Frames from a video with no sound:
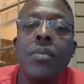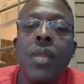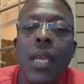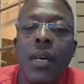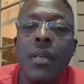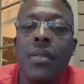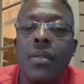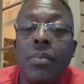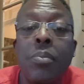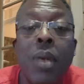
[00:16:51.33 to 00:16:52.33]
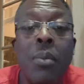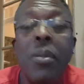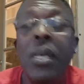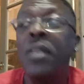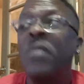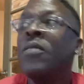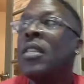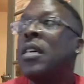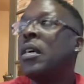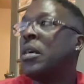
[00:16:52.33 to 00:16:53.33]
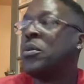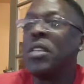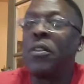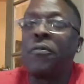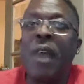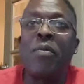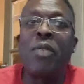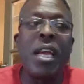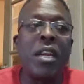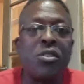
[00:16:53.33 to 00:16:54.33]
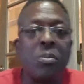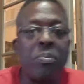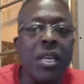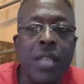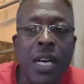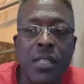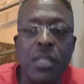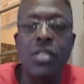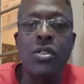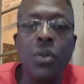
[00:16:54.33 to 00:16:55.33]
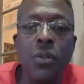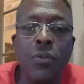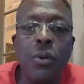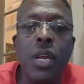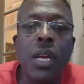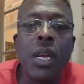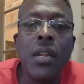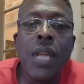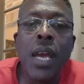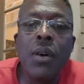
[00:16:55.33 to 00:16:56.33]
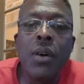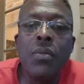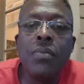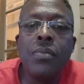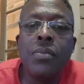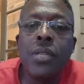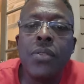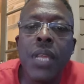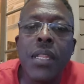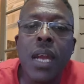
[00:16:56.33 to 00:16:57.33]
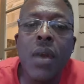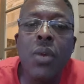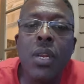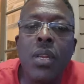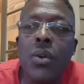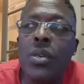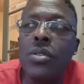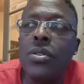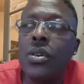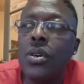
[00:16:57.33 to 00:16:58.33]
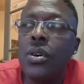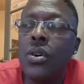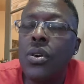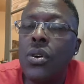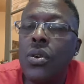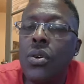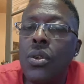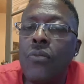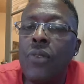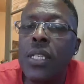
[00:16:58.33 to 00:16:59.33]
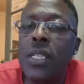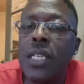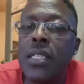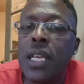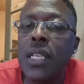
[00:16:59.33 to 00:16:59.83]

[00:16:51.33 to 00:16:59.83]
Yeah, probably. It was either $500 or $800 billion that they sold it for. Now, the thing that I want to know is, who the fuck did they sell